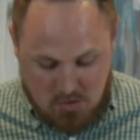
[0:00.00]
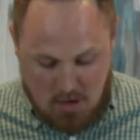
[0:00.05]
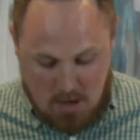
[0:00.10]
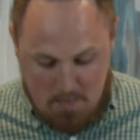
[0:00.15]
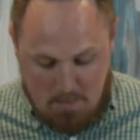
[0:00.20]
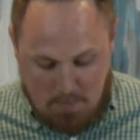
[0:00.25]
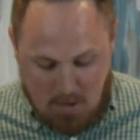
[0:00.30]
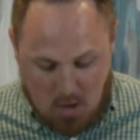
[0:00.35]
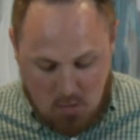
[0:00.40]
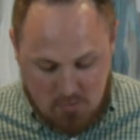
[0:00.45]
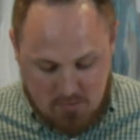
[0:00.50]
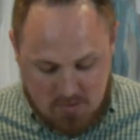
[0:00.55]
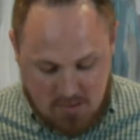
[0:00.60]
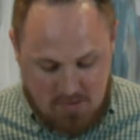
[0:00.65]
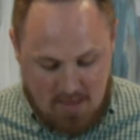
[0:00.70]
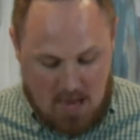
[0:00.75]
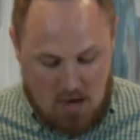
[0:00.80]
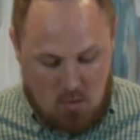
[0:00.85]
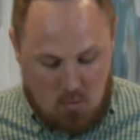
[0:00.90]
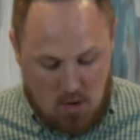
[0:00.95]
and posing
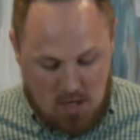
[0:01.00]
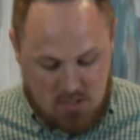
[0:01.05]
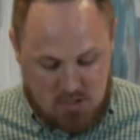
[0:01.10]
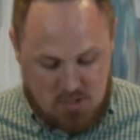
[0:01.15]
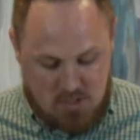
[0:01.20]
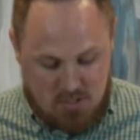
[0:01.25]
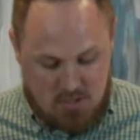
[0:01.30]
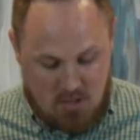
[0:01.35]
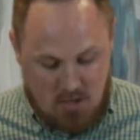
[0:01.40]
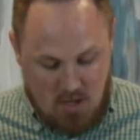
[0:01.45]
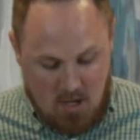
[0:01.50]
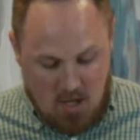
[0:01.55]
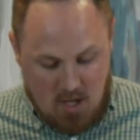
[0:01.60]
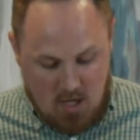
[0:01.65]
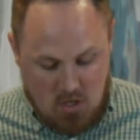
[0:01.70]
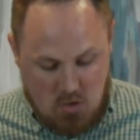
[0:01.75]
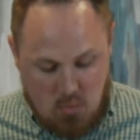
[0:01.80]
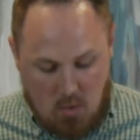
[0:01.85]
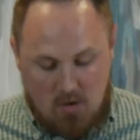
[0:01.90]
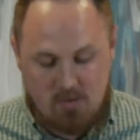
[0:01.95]
that question
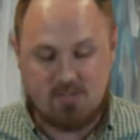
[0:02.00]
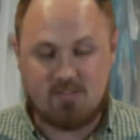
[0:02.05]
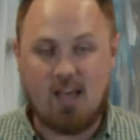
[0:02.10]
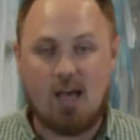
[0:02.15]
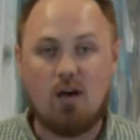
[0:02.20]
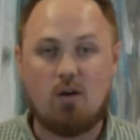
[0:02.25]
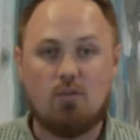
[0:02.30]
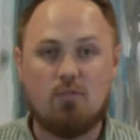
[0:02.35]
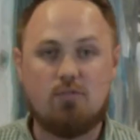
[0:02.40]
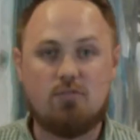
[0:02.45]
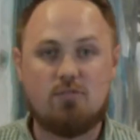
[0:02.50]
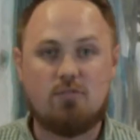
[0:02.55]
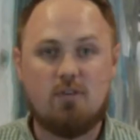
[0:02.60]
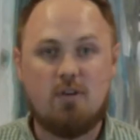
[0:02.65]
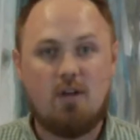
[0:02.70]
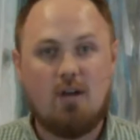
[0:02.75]
to ourselves.